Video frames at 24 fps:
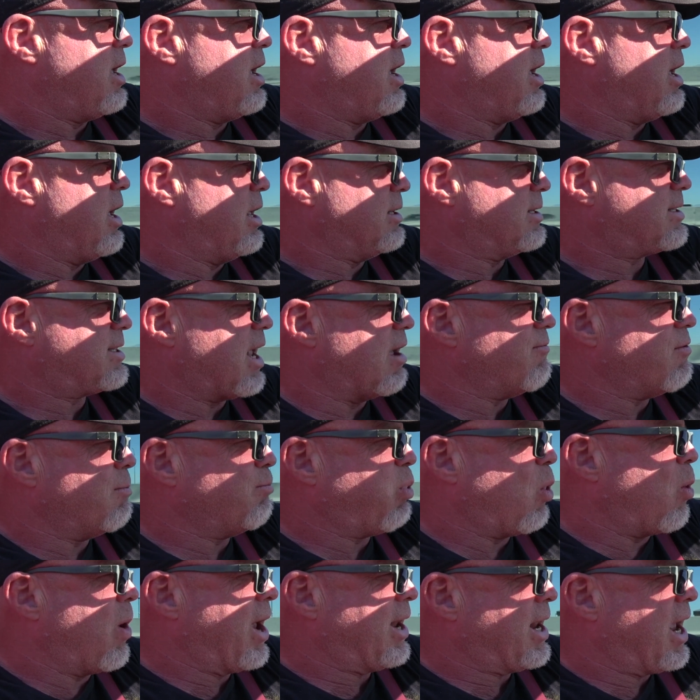in
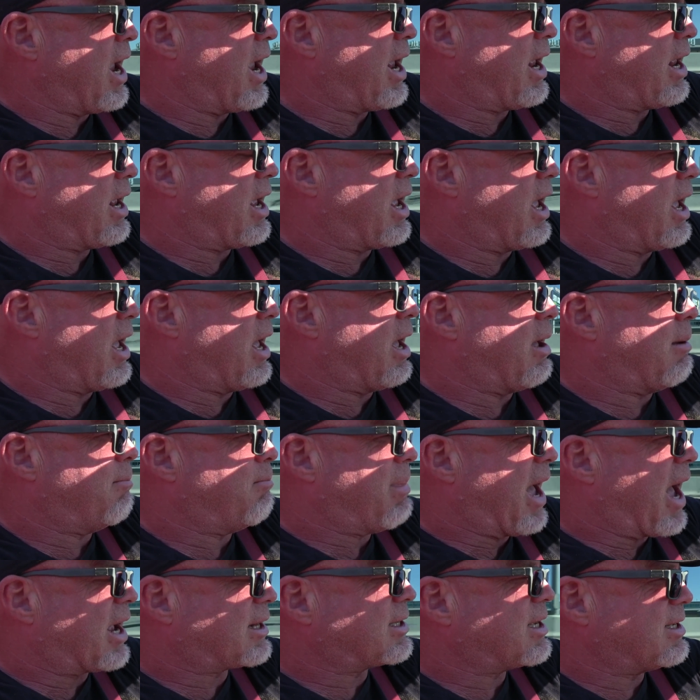7.8, and
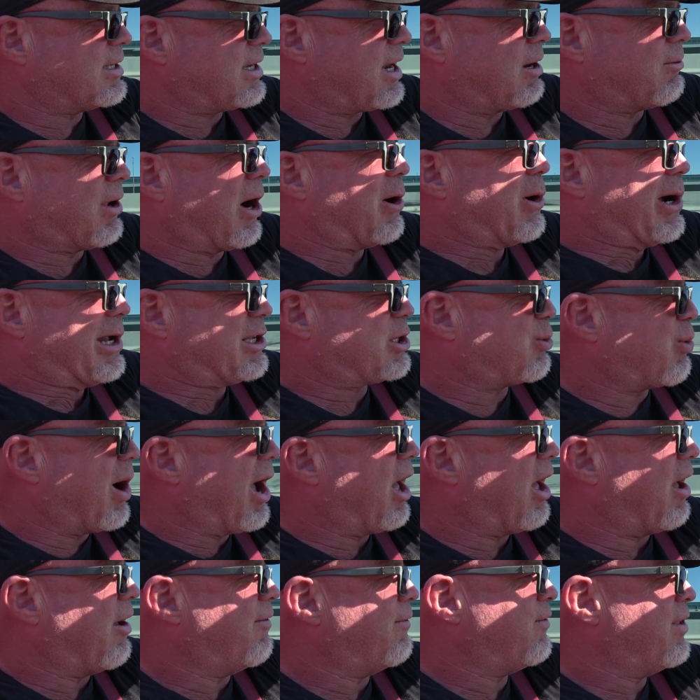back to 0 in
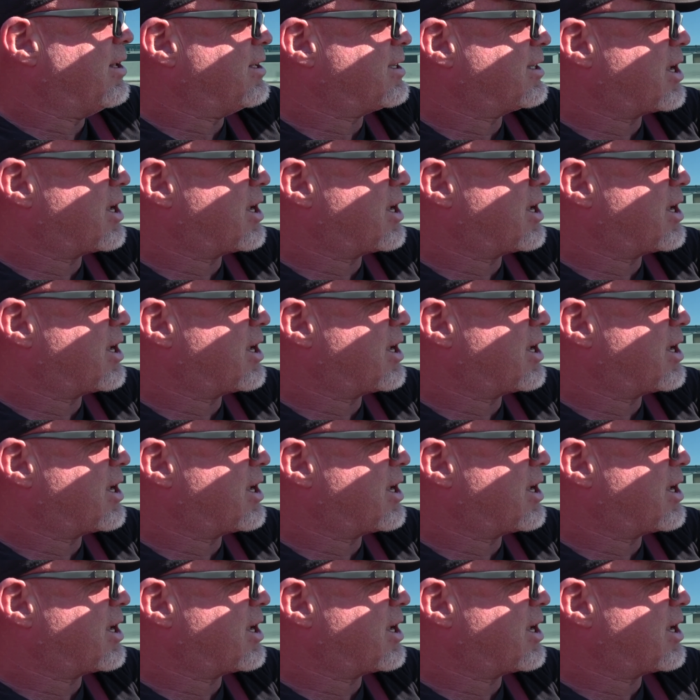12.